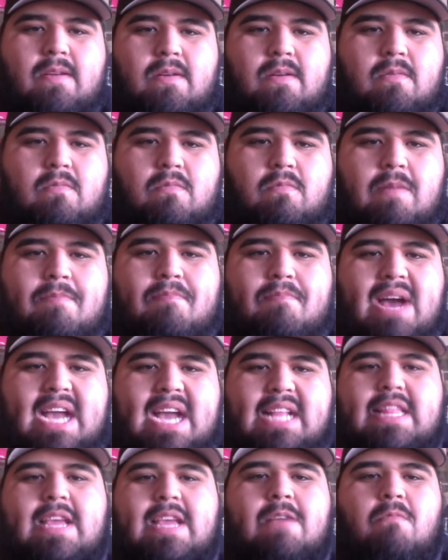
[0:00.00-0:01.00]
what
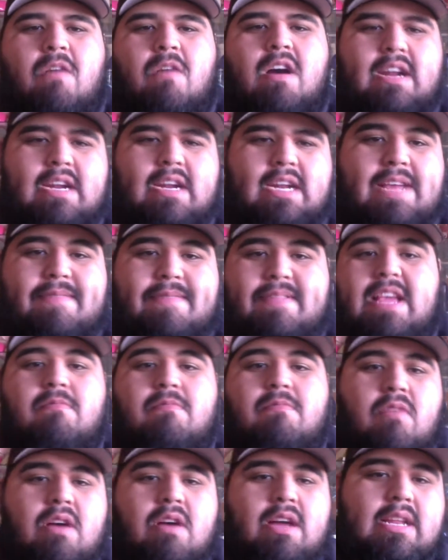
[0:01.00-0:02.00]
bike they wanted if they
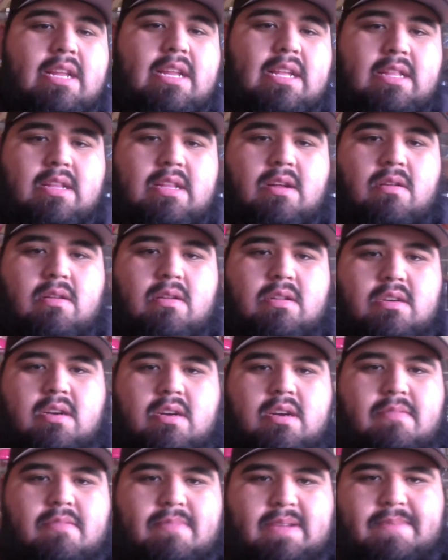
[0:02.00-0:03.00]
won the whole
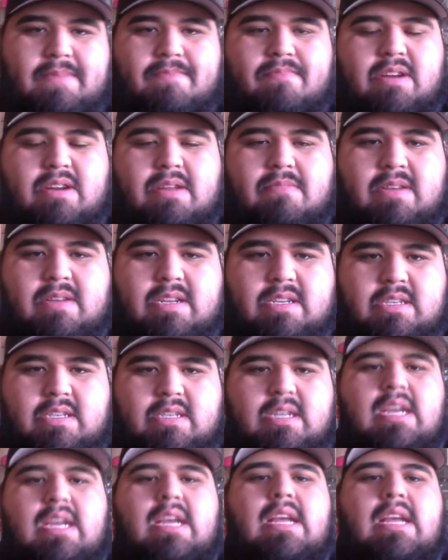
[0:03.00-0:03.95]
tournament, pretty much.